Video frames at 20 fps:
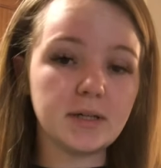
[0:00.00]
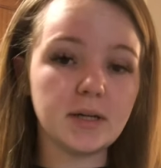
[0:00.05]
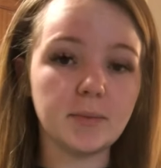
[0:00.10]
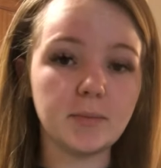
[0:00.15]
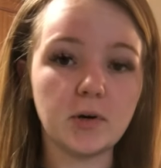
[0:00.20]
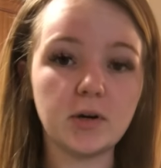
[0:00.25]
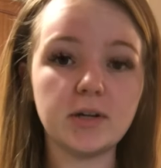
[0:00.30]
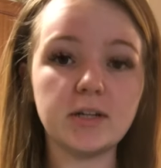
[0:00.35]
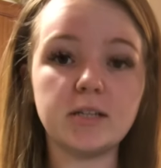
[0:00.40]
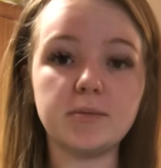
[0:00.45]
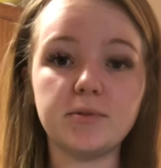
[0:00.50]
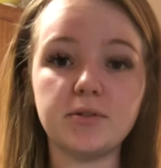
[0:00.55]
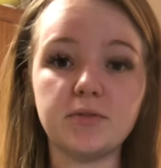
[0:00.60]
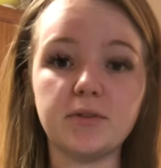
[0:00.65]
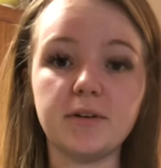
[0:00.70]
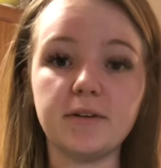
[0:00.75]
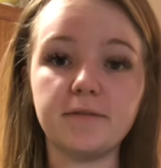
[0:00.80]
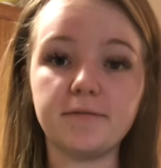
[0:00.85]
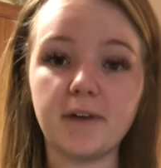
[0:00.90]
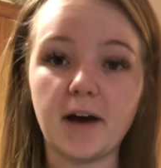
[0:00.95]
I'm going to be
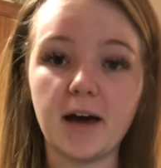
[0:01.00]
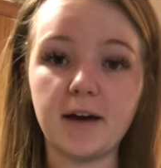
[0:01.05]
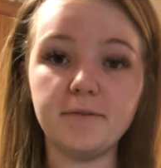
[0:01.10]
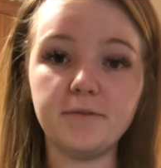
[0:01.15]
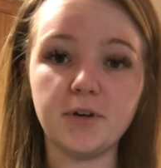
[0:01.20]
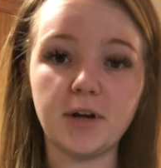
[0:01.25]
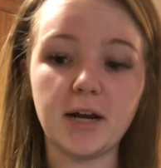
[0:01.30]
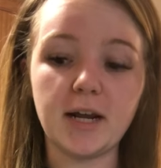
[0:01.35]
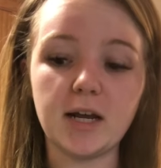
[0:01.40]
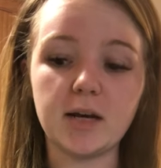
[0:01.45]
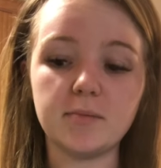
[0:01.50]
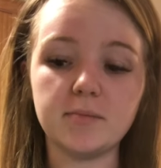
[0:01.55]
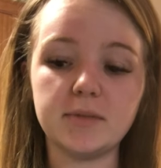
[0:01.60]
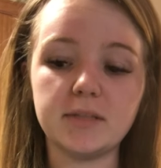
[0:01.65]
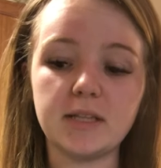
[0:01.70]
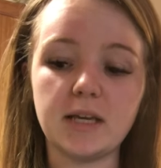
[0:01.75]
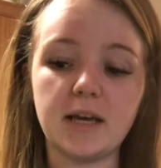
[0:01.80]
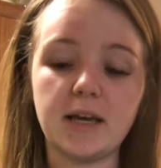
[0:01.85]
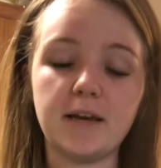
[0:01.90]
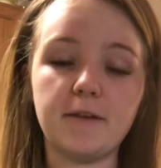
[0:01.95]
doing 5 grams
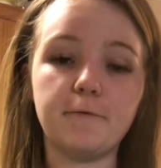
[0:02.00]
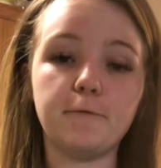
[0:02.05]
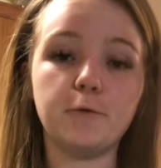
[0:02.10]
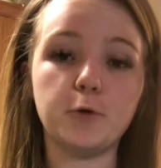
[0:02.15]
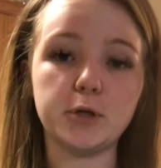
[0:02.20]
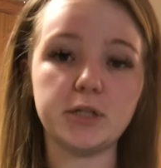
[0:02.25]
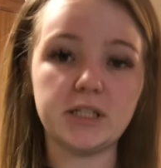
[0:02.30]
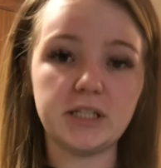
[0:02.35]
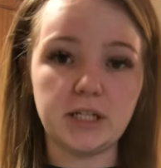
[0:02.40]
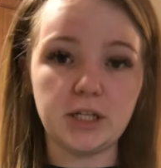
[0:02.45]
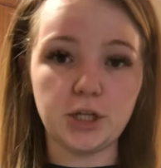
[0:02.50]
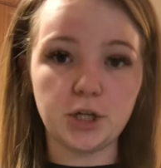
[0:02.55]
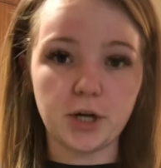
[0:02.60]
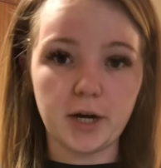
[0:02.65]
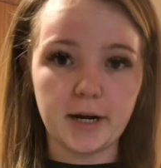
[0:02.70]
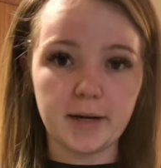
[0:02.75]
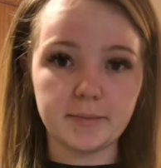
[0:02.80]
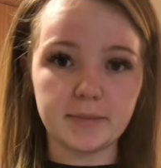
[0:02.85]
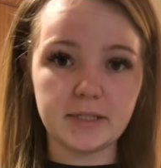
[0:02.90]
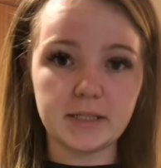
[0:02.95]
and 14
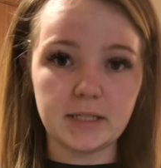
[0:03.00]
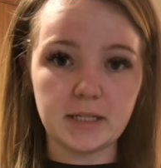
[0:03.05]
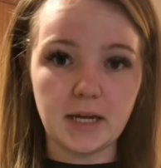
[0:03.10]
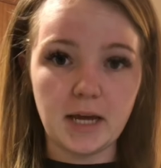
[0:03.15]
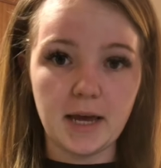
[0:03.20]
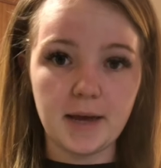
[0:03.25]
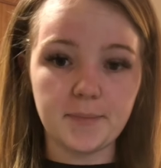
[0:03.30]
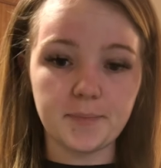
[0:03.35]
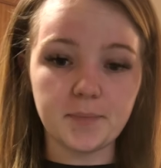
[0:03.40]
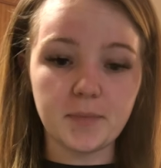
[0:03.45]
grams today.